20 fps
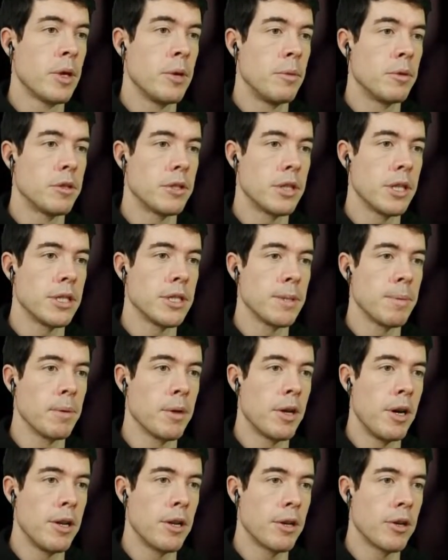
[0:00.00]
Is this some
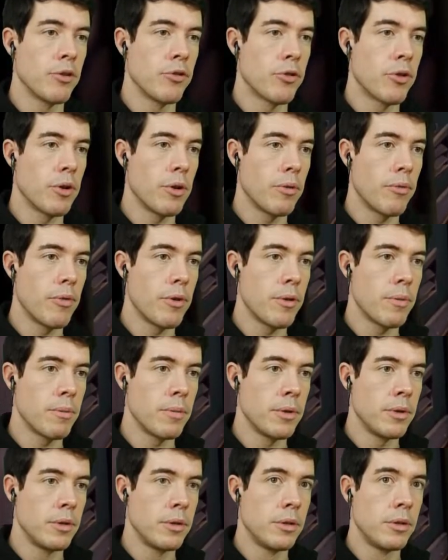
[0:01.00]
kind of control room?